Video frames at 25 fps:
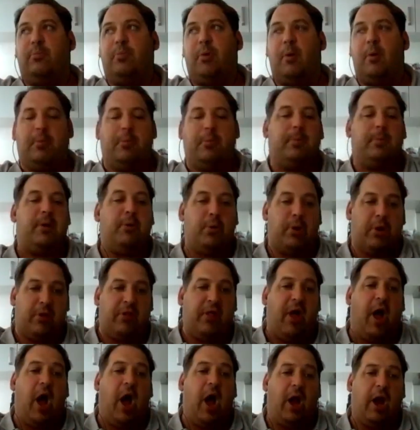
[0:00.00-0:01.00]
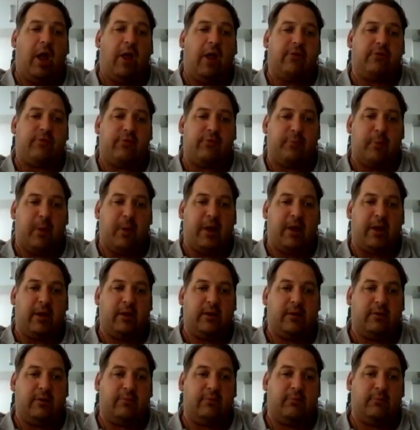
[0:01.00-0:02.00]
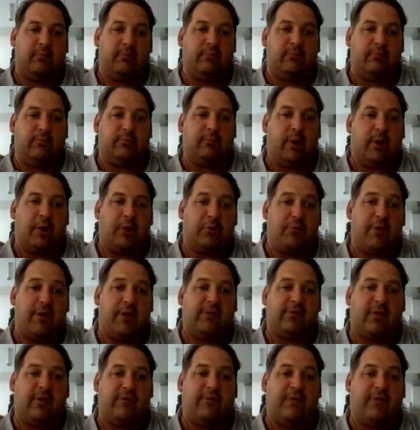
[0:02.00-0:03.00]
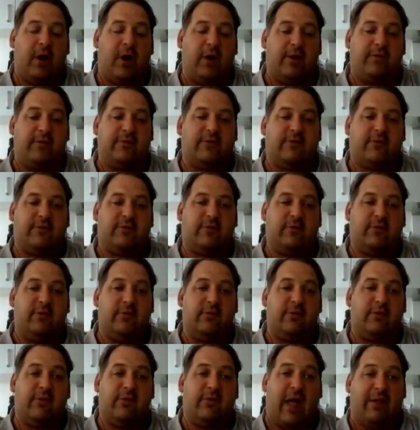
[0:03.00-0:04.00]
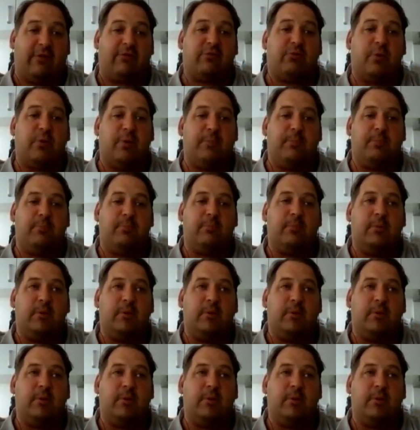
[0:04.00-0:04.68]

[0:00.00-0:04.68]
probably one of the highlights of my career so far, is that swim.